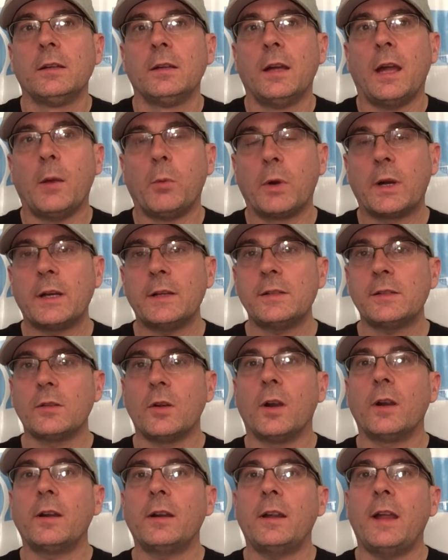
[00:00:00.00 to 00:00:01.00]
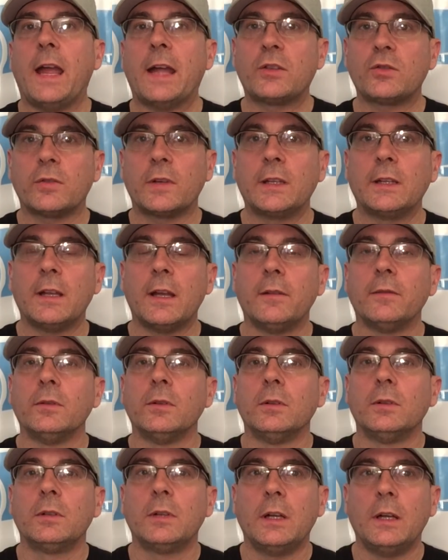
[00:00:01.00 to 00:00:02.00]
And we're going to start entry
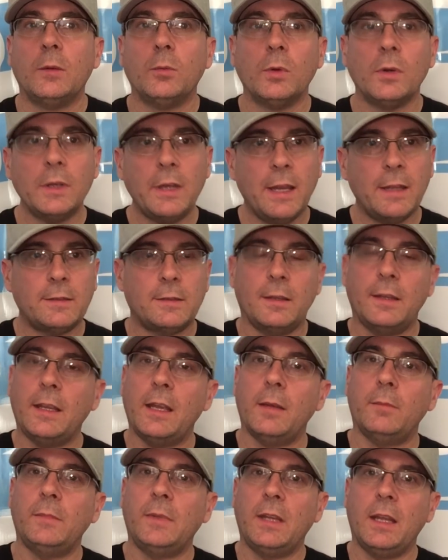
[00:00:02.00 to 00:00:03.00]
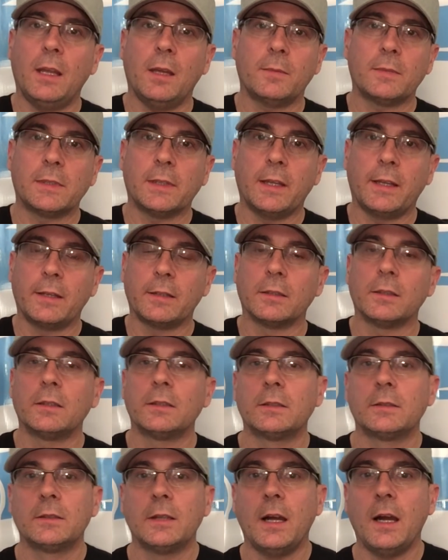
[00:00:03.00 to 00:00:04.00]
level. We'll get to the MTMs later.
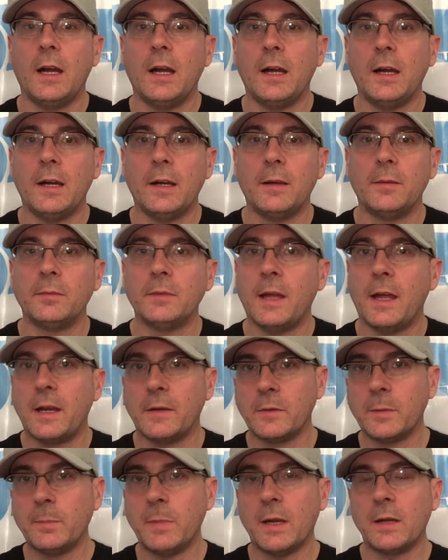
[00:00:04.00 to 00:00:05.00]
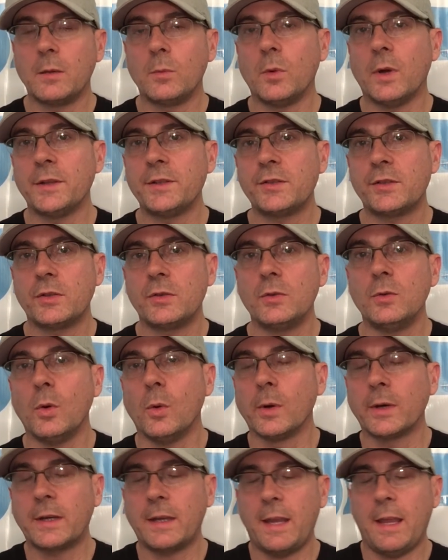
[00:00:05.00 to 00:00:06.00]
Not everybody wants to
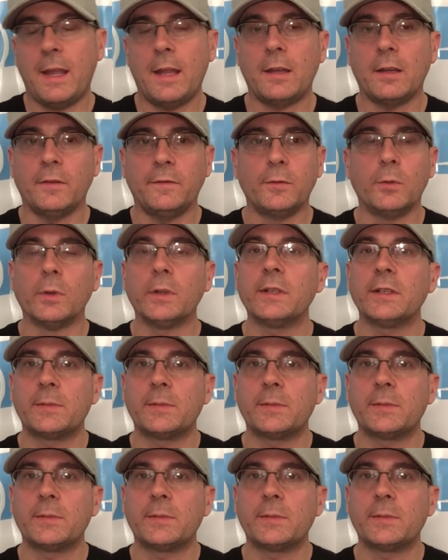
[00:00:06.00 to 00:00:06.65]
or can afford to